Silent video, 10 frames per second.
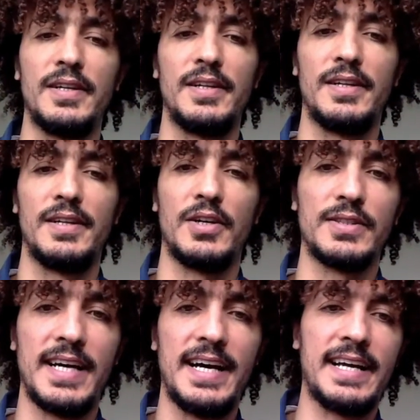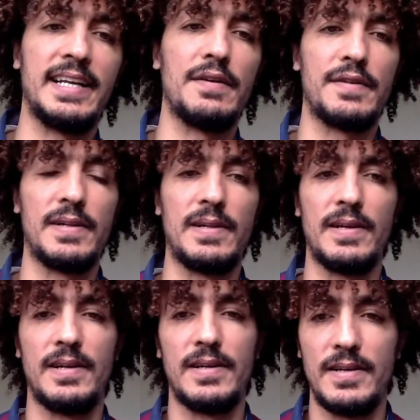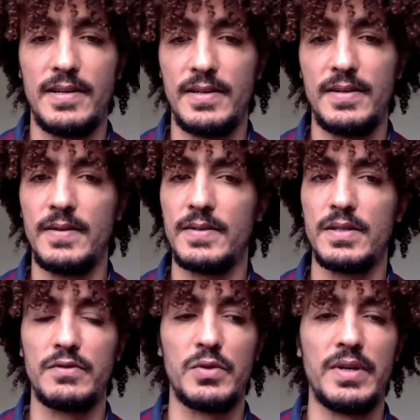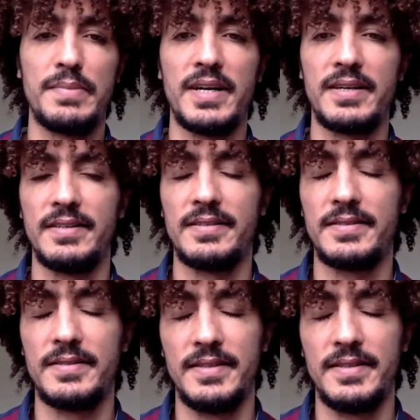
on the high level uh, software part that's that